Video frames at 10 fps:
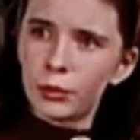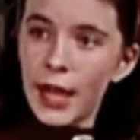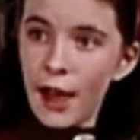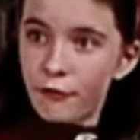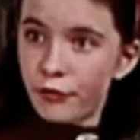
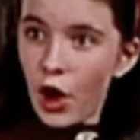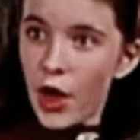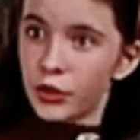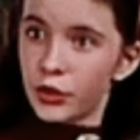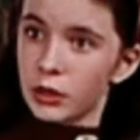not
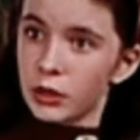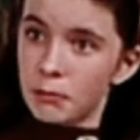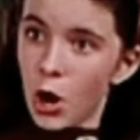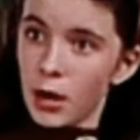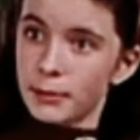just like, oh,
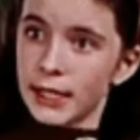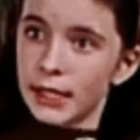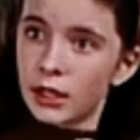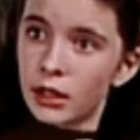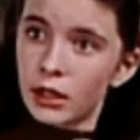you were
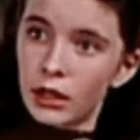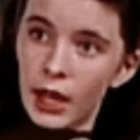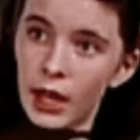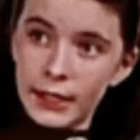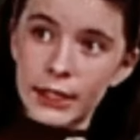cold
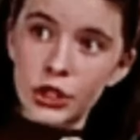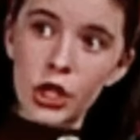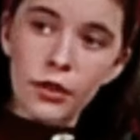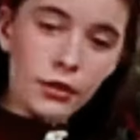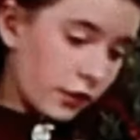because you
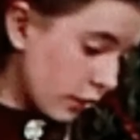stayed under